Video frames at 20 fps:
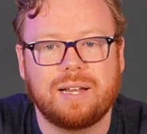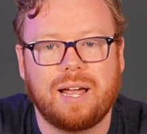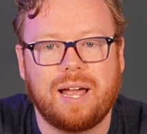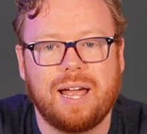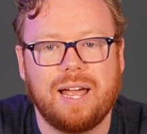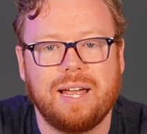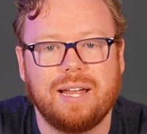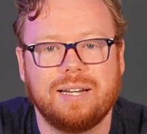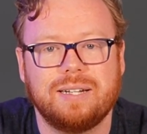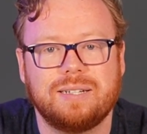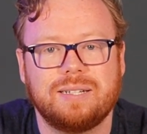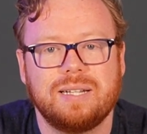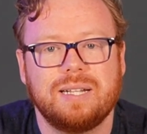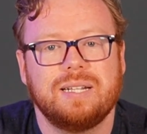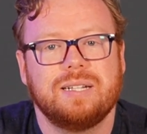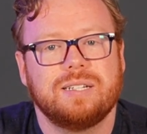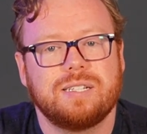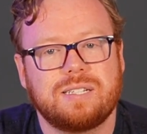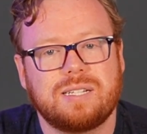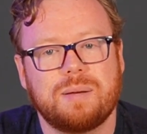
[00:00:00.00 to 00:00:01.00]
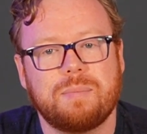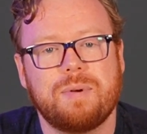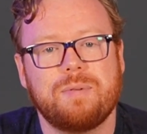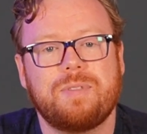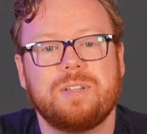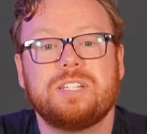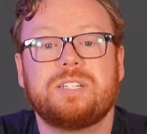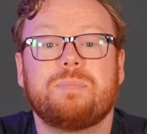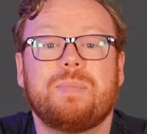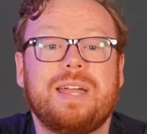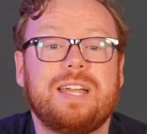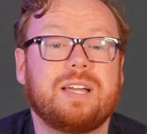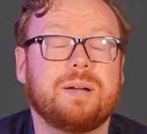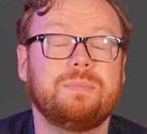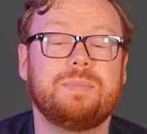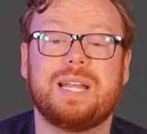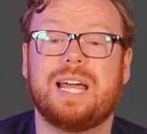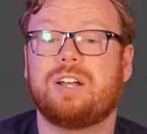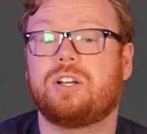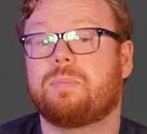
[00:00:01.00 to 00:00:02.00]
And some of this may
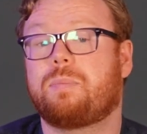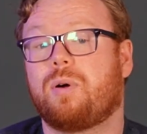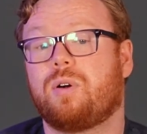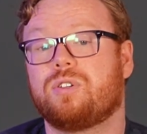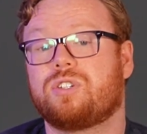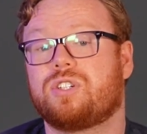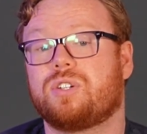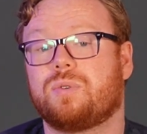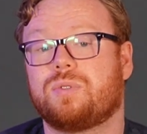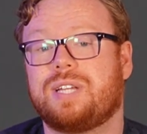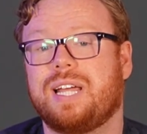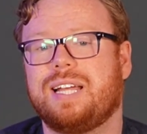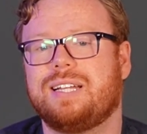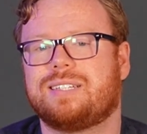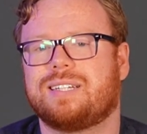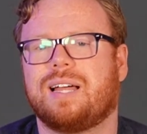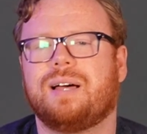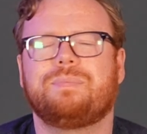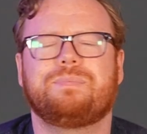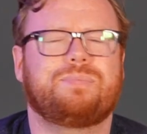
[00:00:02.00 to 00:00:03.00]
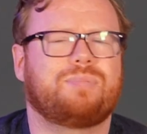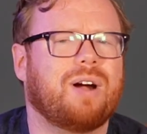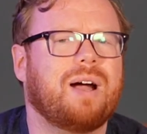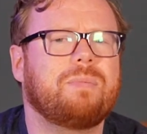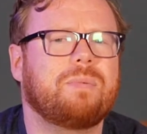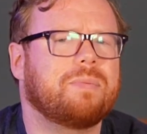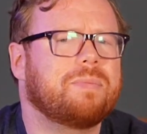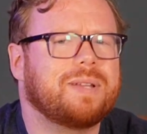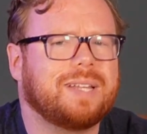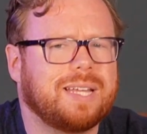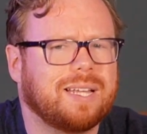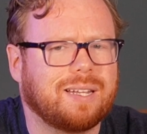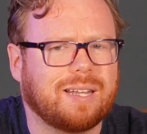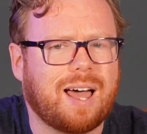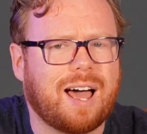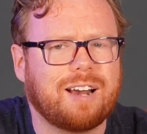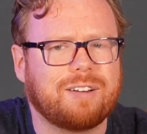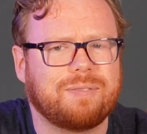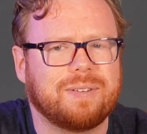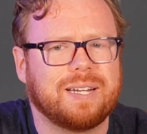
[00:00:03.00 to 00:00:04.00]
come down to personal taste, probably a
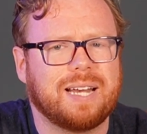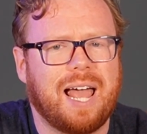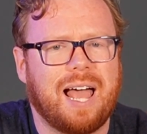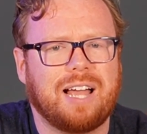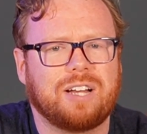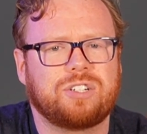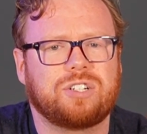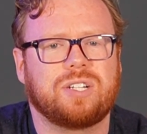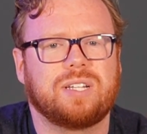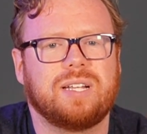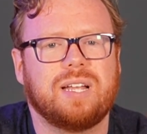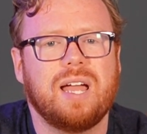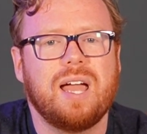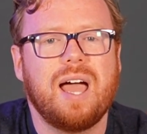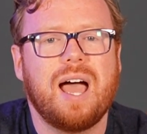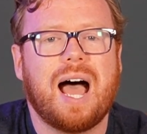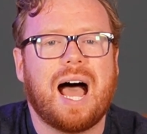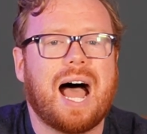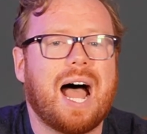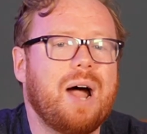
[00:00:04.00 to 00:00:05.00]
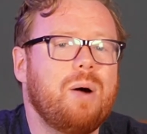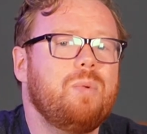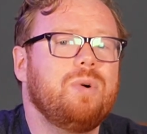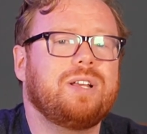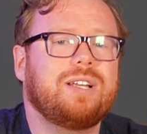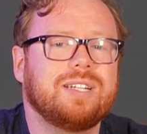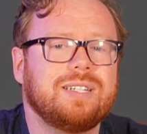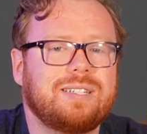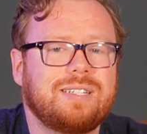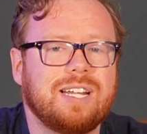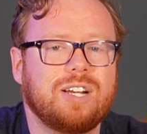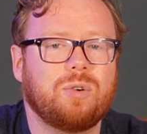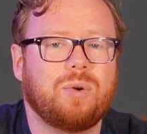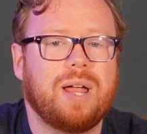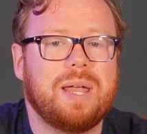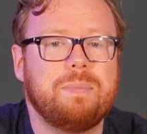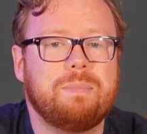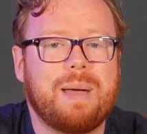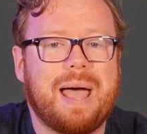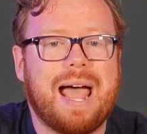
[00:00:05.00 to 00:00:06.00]
lot of it actually. I would consider
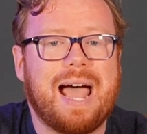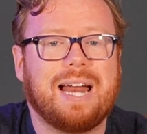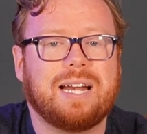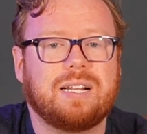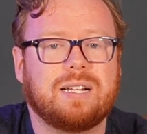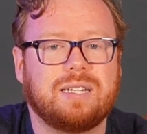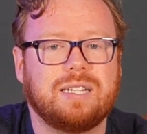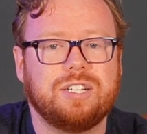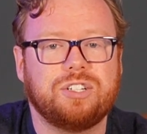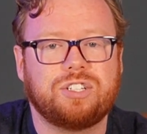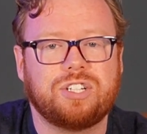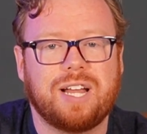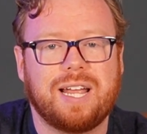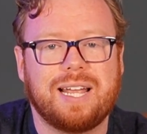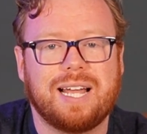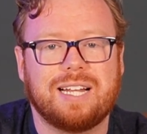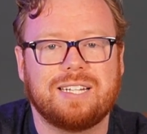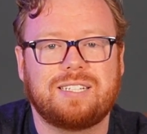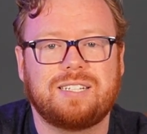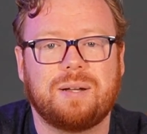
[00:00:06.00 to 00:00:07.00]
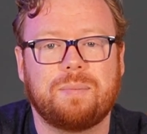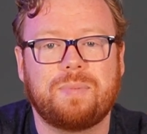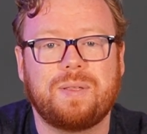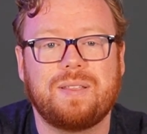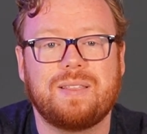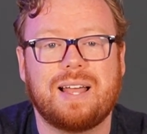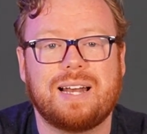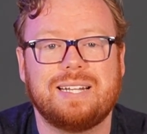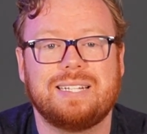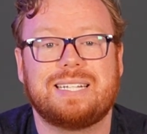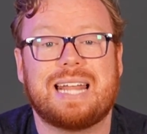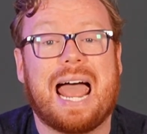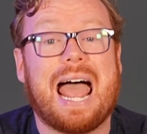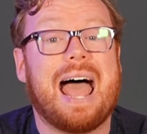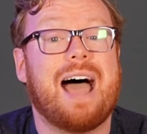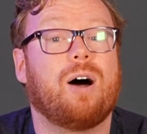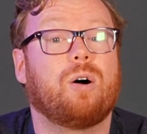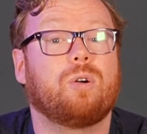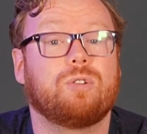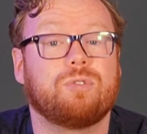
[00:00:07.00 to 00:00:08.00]
a bad cliche as something that is
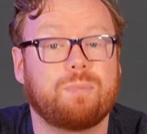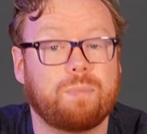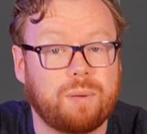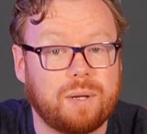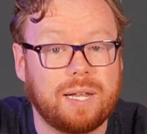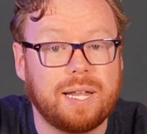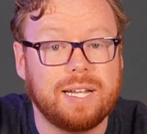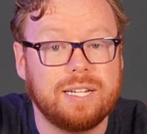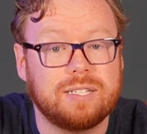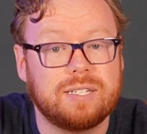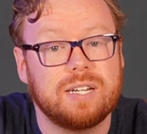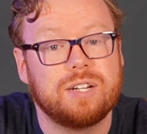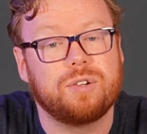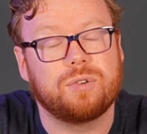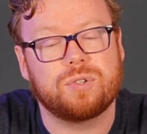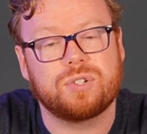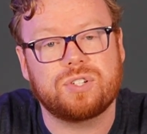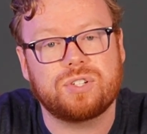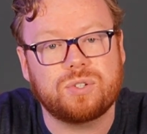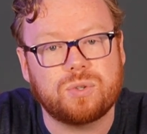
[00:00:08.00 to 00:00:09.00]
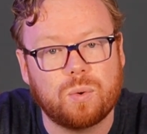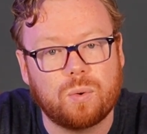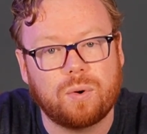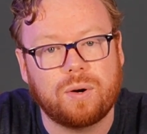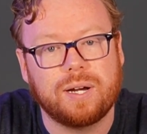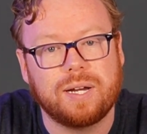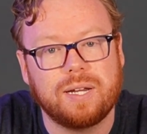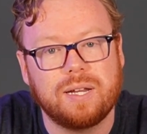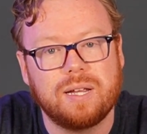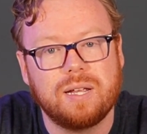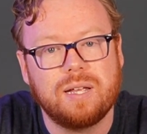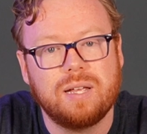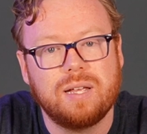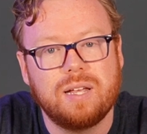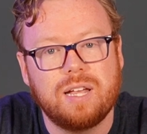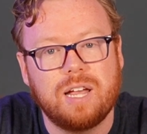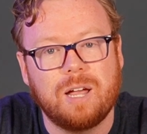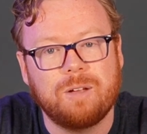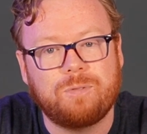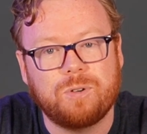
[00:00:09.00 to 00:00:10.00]
out of place in your story.
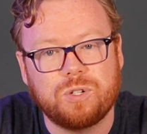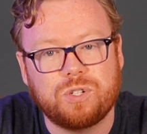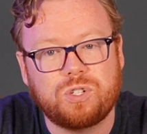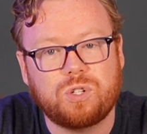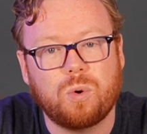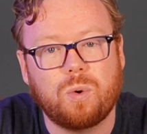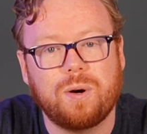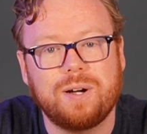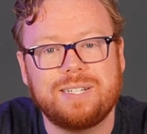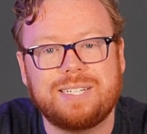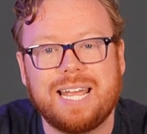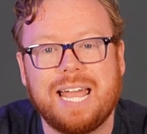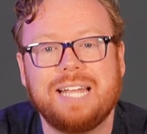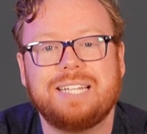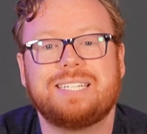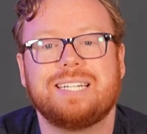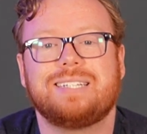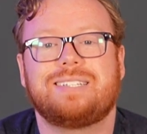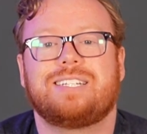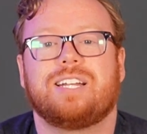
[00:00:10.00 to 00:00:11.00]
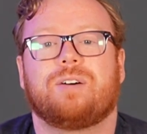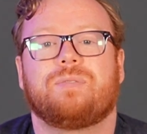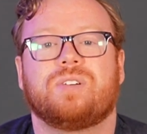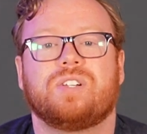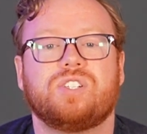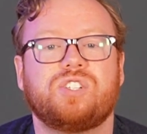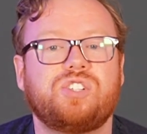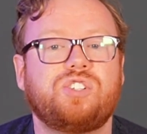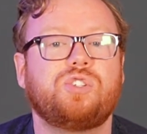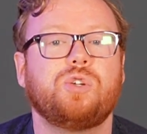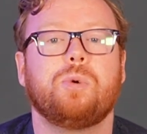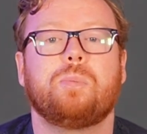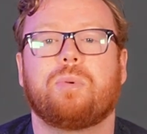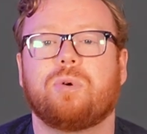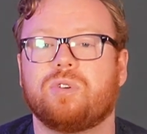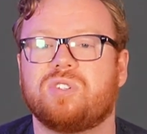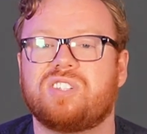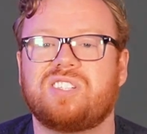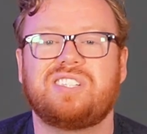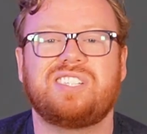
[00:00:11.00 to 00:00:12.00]
If your story takes itself
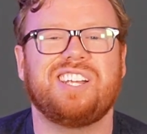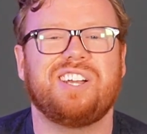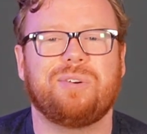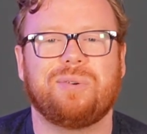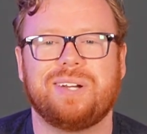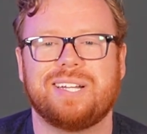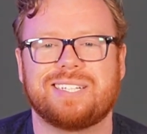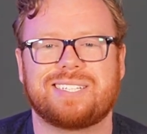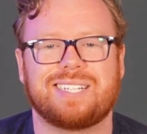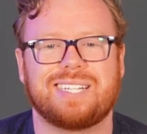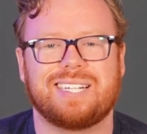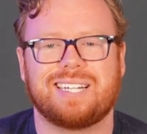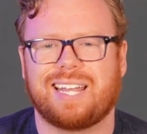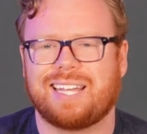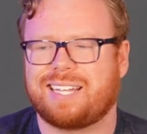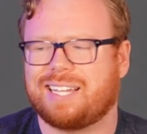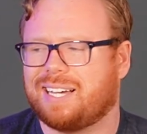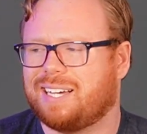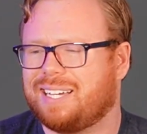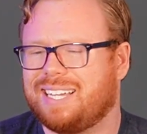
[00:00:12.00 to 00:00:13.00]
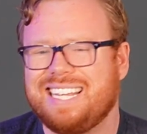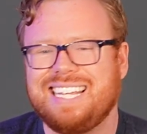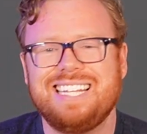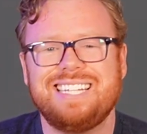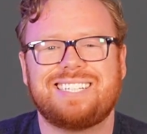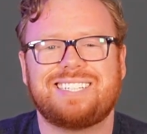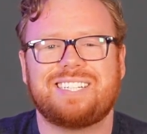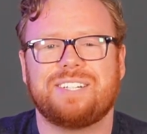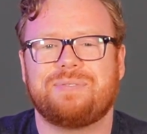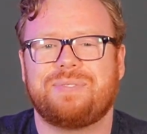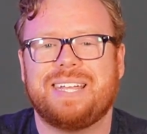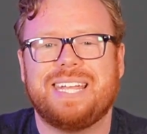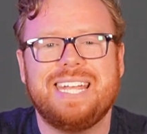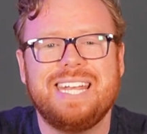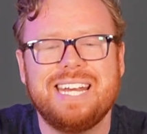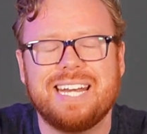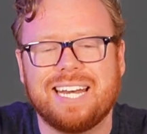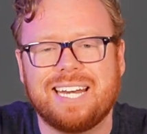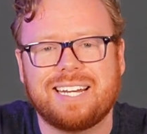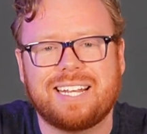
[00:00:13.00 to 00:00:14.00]
super seriously, like a East of
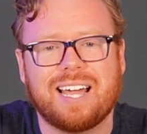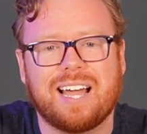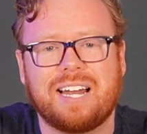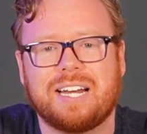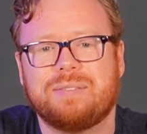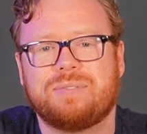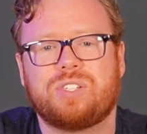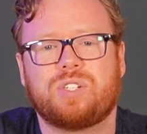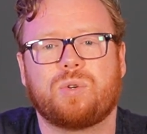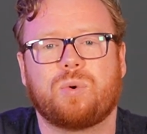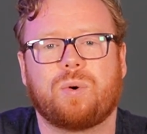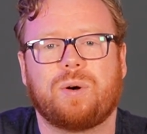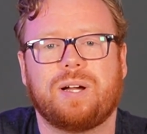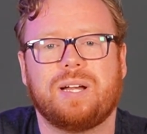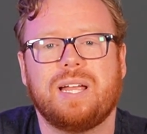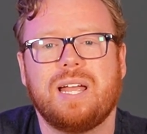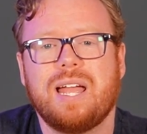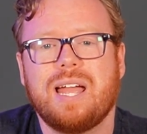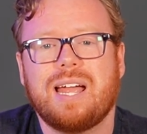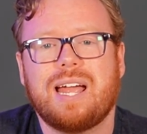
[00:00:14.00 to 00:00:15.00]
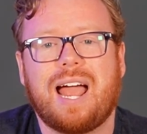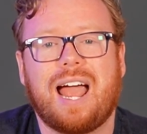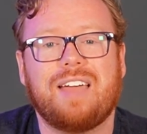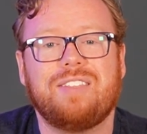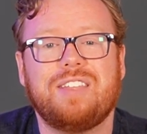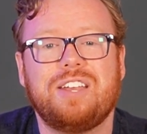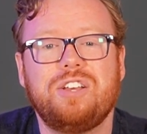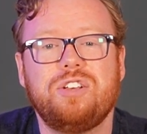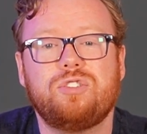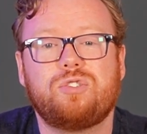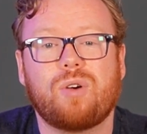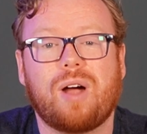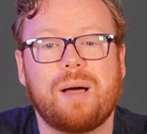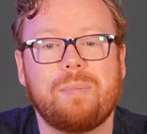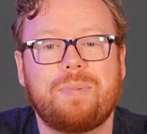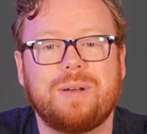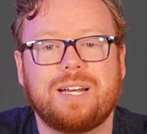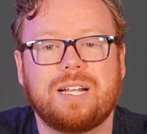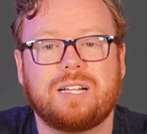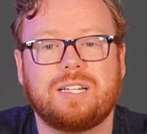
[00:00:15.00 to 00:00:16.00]
Eden kind of story, and then you
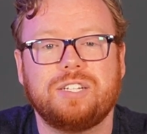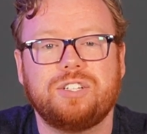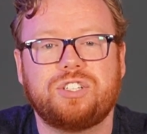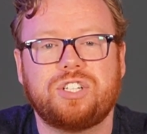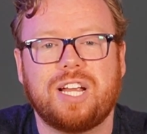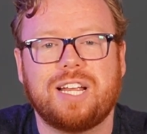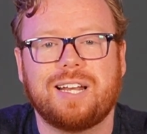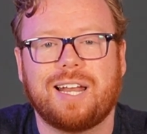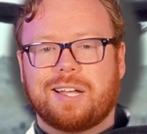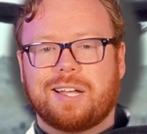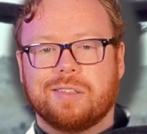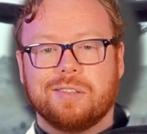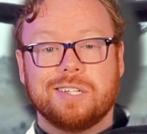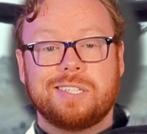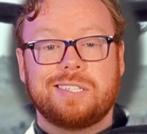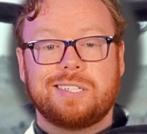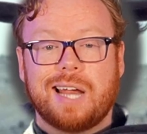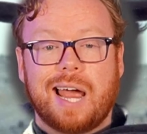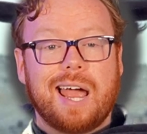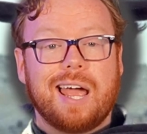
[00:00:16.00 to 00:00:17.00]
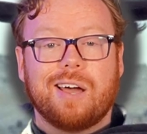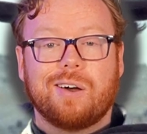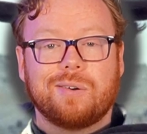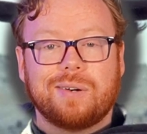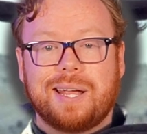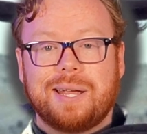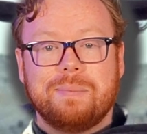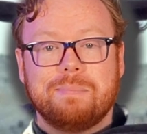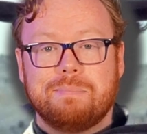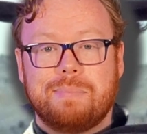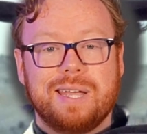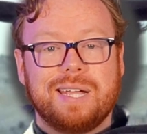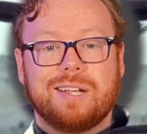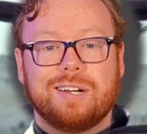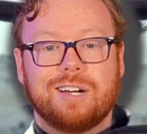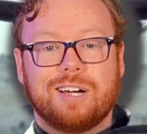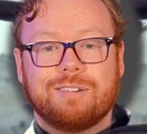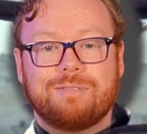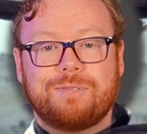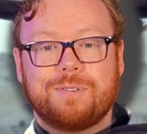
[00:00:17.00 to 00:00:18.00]
drop in a cliche this town ain't big
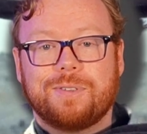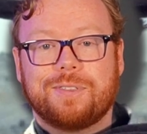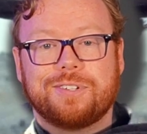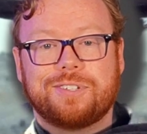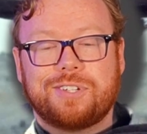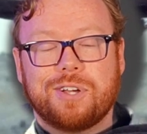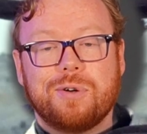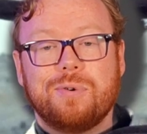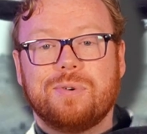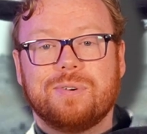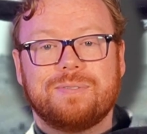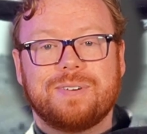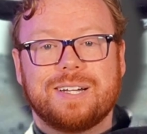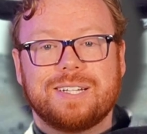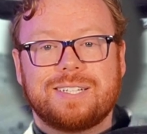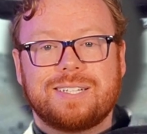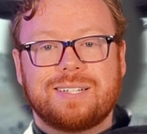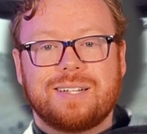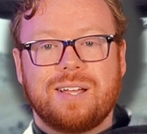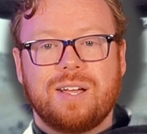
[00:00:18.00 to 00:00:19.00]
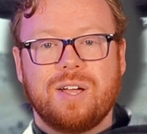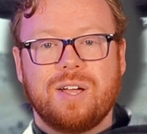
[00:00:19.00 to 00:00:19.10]
enough for the two of us,